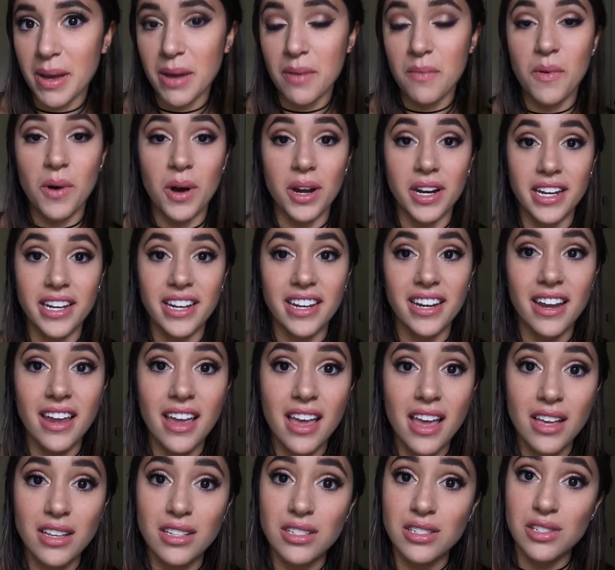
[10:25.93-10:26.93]
I wanted,
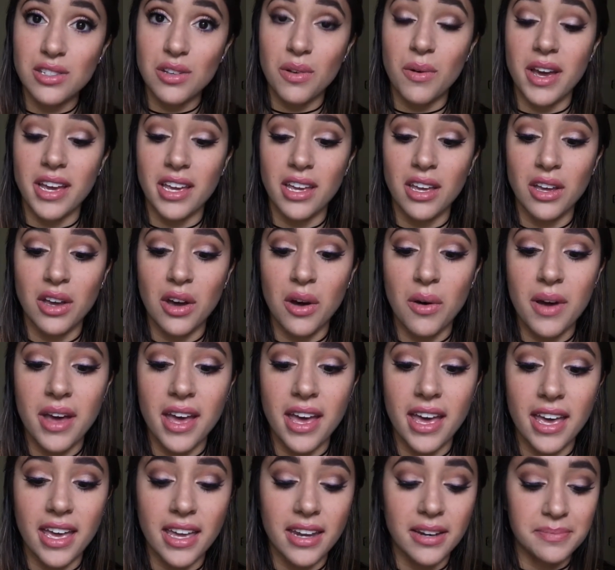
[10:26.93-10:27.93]
so I can go
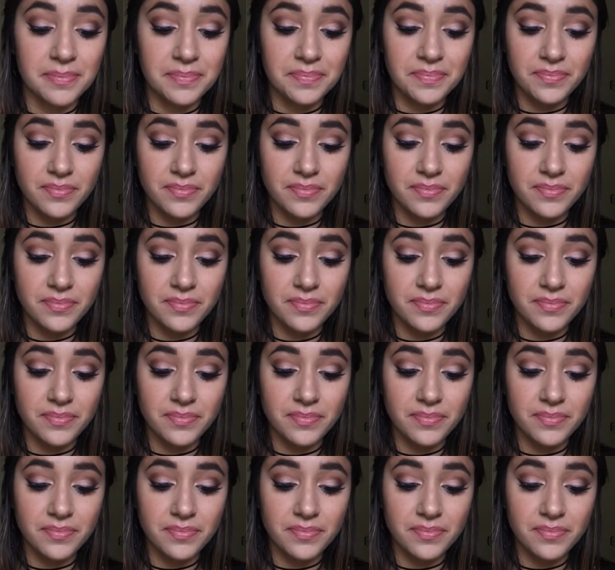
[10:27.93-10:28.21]
ahead